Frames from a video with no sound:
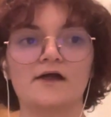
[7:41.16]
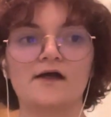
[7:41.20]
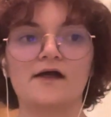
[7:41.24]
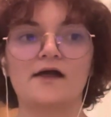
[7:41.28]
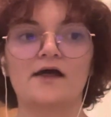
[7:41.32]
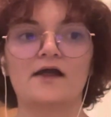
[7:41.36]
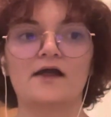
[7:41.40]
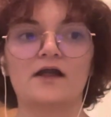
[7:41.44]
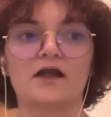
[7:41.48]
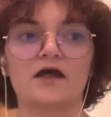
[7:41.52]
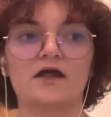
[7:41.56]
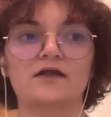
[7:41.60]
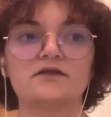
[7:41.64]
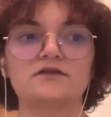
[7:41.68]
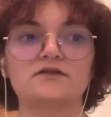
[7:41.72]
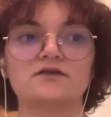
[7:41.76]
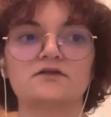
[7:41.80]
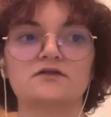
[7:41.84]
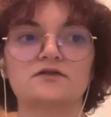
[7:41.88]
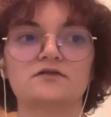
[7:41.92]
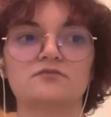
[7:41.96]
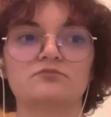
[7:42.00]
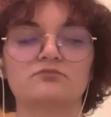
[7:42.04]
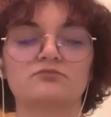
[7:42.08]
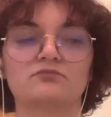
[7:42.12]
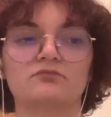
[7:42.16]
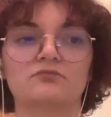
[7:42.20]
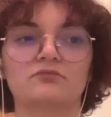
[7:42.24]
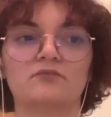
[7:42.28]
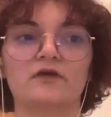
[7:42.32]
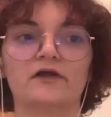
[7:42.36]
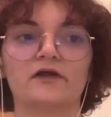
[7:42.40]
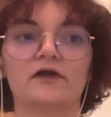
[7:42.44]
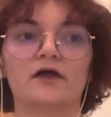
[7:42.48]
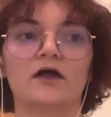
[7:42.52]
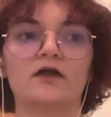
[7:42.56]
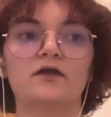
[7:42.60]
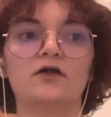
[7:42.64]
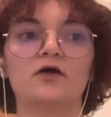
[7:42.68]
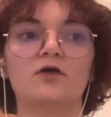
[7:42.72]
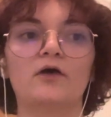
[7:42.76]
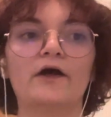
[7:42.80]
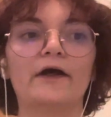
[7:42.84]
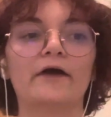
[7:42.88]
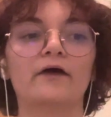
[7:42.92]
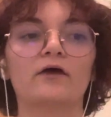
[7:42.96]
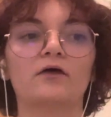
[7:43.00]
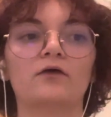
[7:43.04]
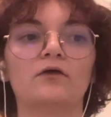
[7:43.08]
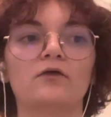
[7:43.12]
I know
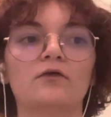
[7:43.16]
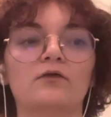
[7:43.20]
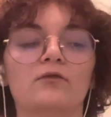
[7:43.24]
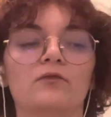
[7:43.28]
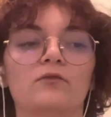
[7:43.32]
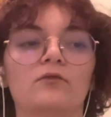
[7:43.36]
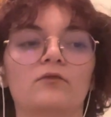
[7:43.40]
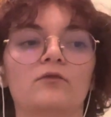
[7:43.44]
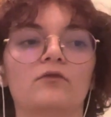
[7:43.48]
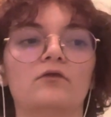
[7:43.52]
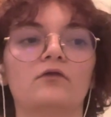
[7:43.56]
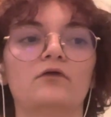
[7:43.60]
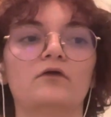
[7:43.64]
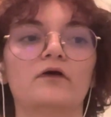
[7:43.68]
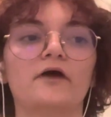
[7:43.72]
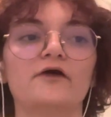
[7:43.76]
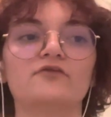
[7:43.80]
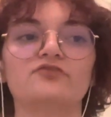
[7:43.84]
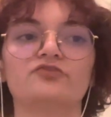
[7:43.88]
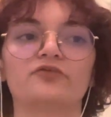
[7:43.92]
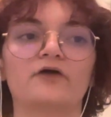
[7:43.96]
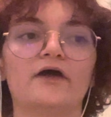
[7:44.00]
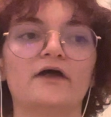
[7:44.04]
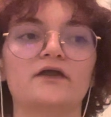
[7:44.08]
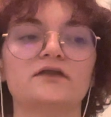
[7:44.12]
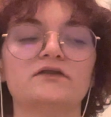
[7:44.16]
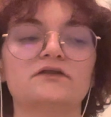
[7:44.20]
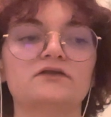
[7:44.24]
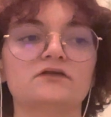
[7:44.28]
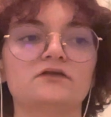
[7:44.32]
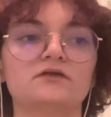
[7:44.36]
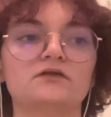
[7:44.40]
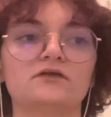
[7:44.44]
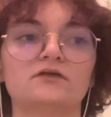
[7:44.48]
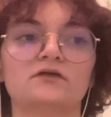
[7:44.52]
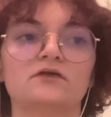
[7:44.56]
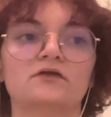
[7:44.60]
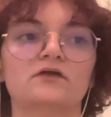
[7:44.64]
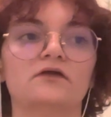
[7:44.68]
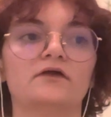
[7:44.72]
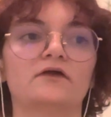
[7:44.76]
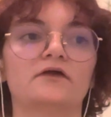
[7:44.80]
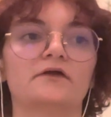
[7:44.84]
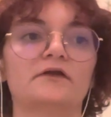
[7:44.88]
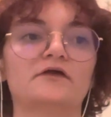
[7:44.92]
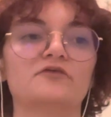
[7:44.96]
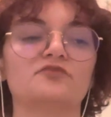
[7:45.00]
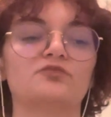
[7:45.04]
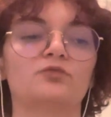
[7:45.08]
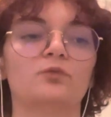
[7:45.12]
how I've read
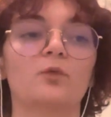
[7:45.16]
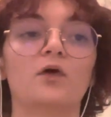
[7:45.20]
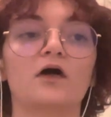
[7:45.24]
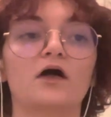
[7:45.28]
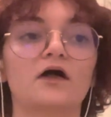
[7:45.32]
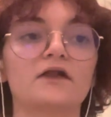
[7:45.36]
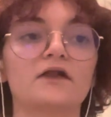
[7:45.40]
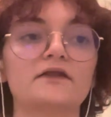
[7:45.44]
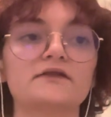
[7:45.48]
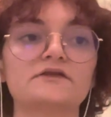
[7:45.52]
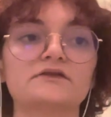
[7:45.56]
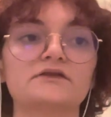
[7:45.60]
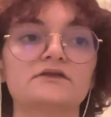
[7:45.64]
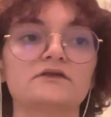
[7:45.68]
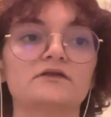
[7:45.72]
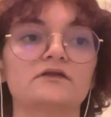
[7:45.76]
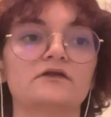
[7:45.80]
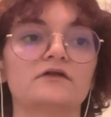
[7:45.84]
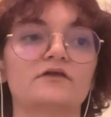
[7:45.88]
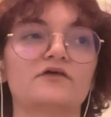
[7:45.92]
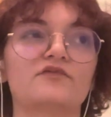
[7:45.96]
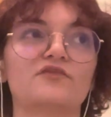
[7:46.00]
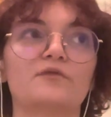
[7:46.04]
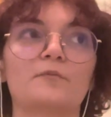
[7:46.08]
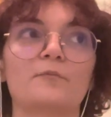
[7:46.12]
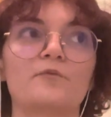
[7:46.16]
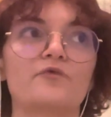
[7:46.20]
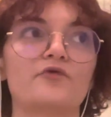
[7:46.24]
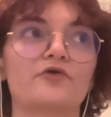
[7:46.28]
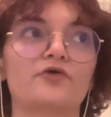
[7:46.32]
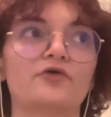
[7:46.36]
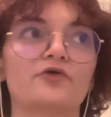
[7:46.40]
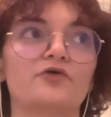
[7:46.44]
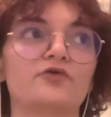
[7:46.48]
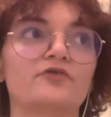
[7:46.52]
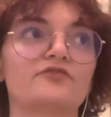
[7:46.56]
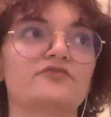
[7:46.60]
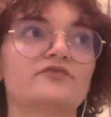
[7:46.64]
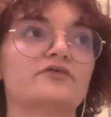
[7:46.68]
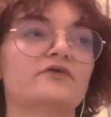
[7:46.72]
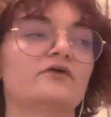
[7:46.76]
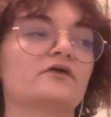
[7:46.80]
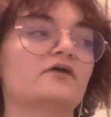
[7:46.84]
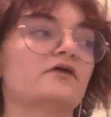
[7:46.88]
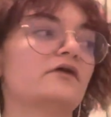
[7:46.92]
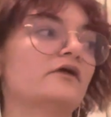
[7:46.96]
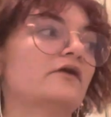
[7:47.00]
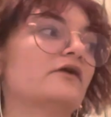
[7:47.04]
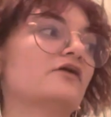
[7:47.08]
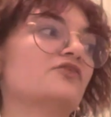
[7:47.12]
and I've watched and I've observed
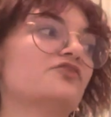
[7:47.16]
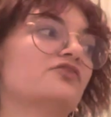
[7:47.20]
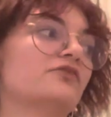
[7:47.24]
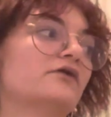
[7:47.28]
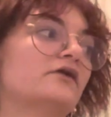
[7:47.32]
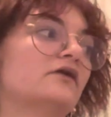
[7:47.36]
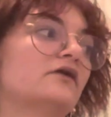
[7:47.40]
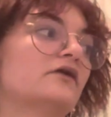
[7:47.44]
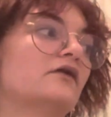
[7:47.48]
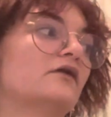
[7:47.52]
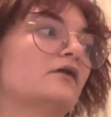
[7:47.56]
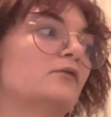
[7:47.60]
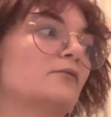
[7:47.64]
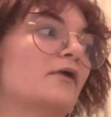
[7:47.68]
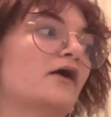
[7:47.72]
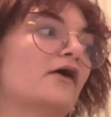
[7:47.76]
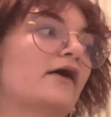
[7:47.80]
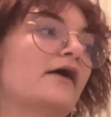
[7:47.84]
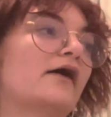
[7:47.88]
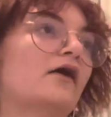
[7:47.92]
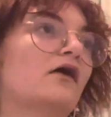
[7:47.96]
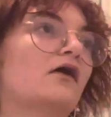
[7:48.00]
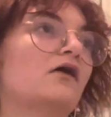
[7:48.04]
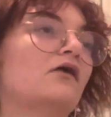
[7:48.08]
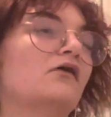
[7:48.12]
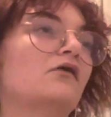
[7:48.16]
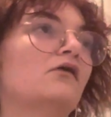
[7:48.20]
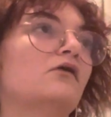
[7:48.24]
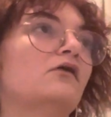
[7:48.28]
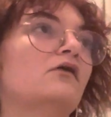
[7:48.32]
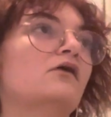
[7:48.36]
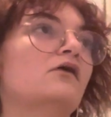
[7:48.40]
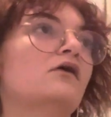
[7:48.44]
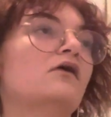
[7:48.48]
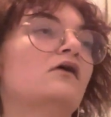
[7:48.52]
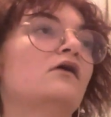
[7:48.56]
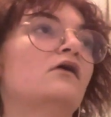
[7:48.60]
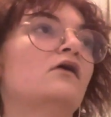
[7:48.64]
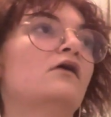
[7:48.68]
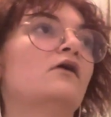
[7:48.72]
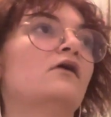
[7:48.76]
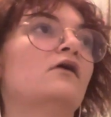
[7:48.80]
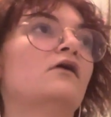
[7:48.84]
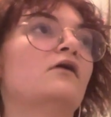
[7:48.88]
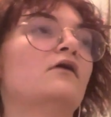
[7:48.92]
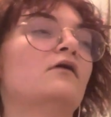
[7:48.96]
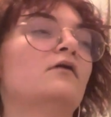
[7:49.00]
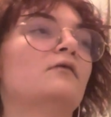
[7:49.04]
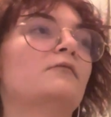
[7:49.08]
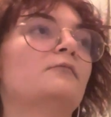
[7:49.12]
and I've written about how
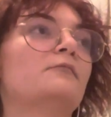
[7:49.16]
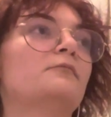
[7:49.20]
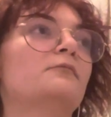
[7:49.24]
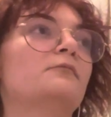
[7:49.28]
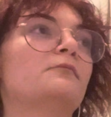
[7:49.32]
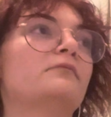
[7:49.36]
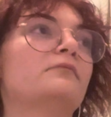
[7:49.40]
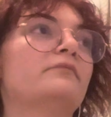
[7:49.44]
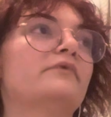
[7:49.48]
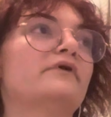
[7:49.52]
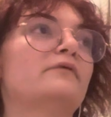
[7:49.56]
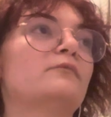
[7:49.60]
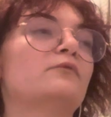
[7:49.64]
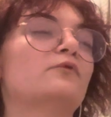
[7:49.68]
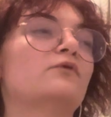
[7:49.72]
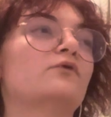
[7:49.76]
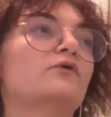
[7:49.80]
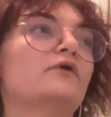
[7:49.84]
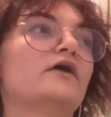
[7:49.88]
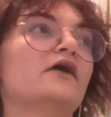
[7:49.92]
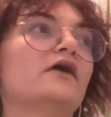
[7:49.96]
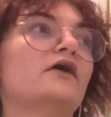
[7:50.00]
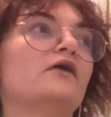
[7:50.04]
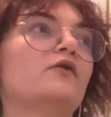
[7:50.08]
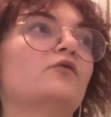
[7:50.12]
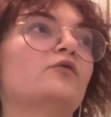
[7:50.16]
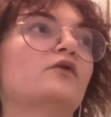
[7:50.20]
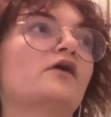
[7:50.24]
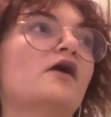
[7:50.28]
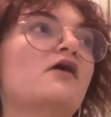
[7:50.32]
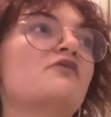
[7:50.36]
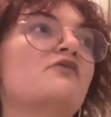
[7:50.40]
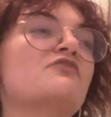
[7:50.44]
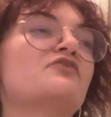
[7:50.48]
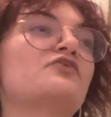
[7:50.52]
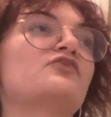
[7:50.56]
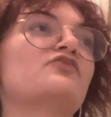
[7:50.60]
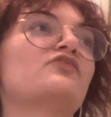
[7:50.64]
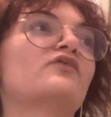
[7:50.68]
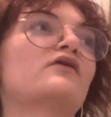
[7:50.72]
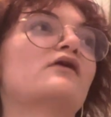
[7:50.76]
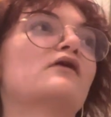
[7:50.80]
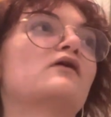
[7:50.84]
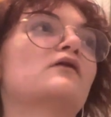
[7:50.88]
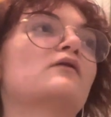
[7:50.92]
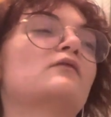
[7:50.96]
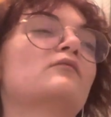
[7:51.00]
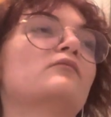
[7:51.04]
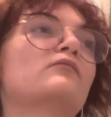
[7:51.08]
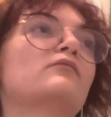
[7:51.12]
people can recover
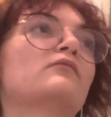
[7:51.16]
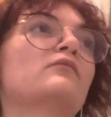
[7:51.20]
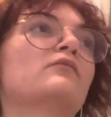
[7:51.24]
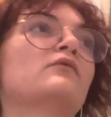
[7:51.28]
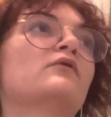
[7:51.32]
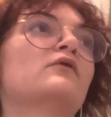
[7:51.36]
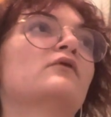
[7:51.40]
from